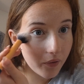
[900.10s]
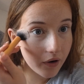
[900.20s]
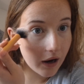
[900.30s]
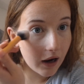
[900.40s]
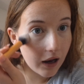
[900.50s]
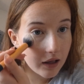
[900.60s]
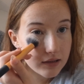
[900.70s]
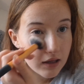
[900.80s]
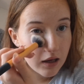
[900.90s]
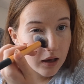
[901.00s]
under
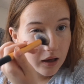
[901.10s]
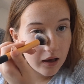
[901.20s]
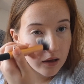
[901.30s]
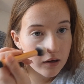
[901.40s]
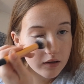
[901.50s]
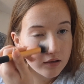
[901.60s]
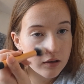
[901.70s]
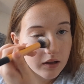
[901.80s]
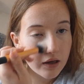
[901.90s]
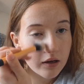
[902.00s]
eyes, and
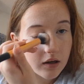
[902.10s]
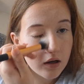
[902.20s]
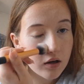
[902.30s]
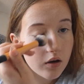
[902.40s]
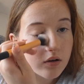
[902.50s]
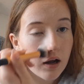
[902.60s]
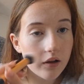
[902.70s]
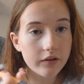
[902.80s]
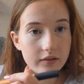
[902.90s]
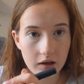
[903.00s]
like I go
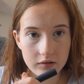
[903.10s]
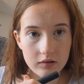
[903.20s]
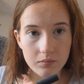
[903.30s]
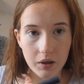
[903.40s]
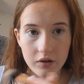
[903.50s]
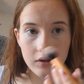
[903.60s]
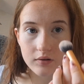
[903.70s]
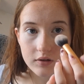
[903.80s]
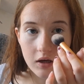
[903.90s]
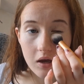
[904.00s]
down the sides of my
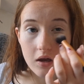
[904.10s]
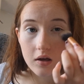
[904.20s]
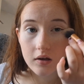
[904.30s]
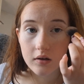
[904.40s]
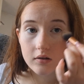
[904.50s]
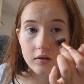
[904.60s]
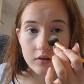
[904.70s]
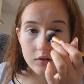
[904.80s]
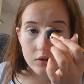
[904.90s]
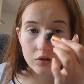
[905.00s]
nose
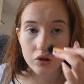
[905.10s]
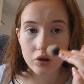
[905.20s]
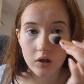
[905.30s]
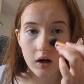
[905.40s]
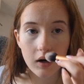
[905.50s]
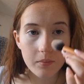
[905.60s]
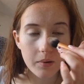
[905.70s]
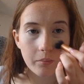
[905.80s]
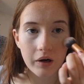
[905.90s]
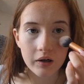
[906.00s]
just to slim
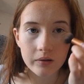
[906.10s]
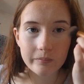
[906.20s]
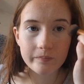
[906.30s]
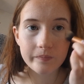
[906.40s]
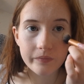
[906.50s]
them down.